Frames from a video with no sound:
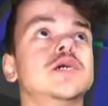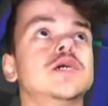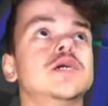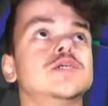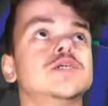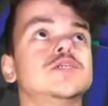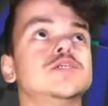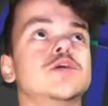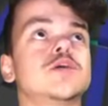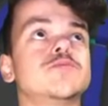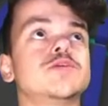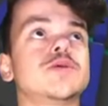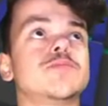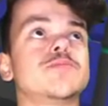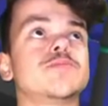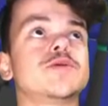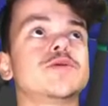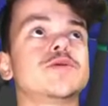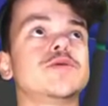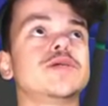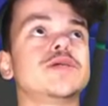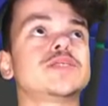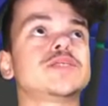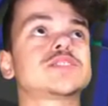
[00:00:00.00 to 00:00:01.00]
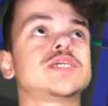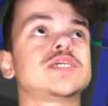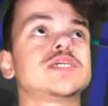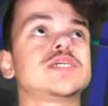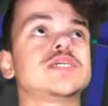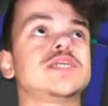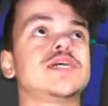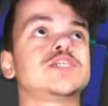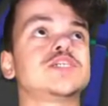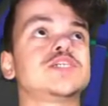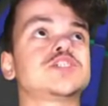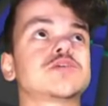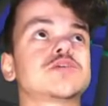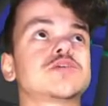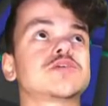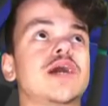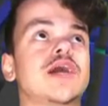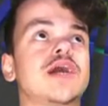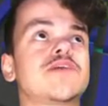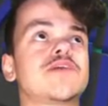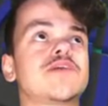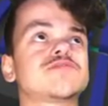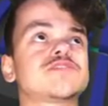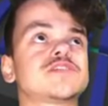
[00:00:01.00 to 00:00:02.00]
WWEC
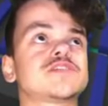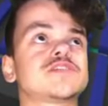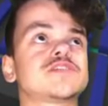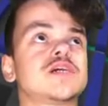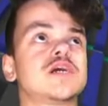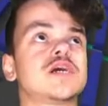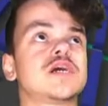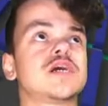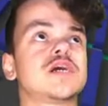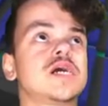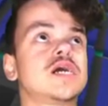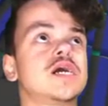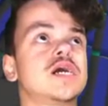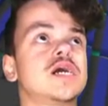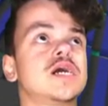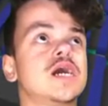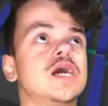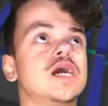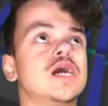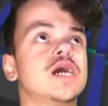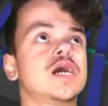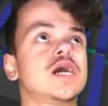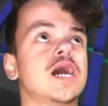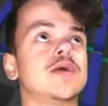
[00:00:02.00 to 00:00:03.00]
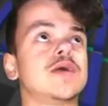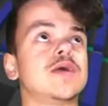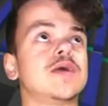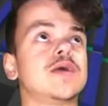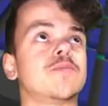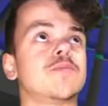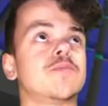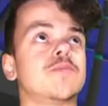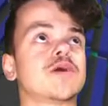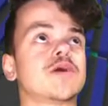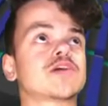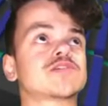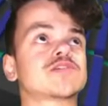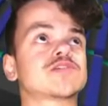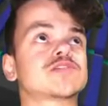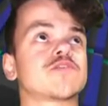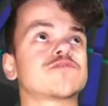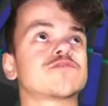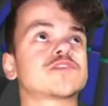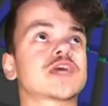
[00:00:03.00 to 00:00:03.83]
Nationcraft, and then my Microsoft